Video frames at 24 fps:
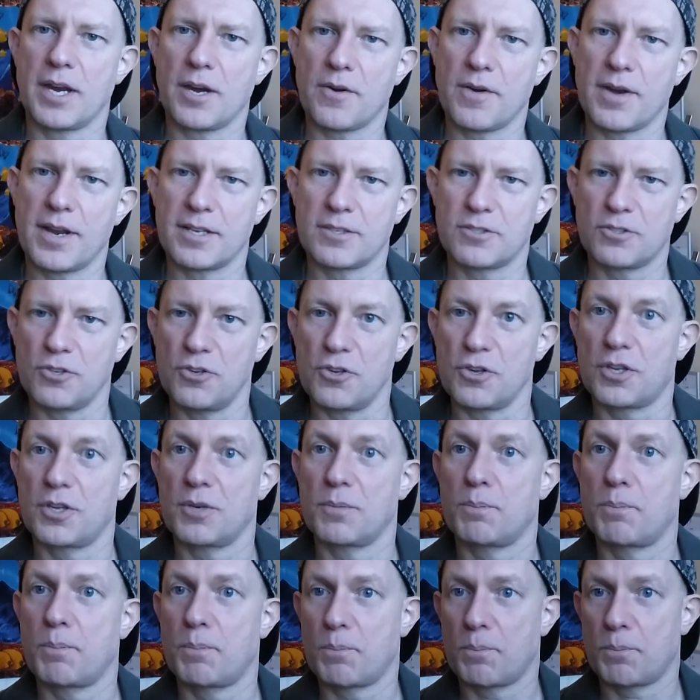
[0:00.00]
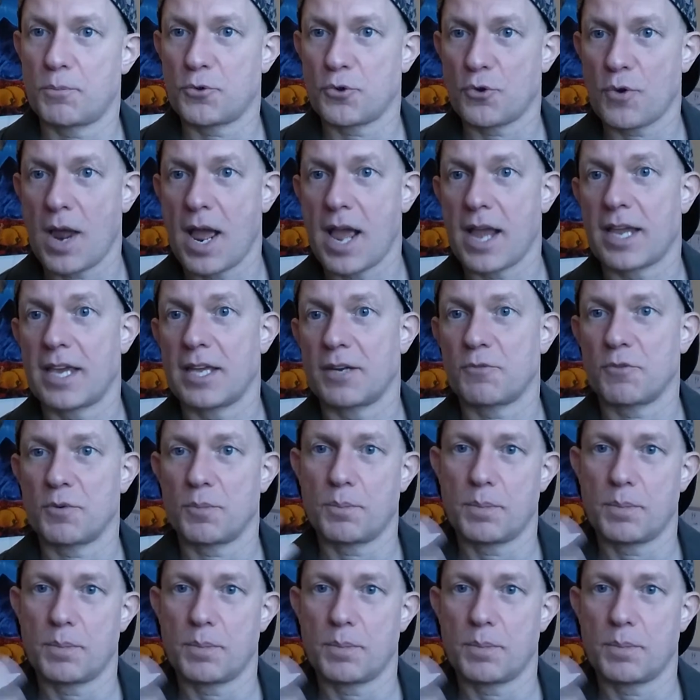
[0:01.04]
area so you can track and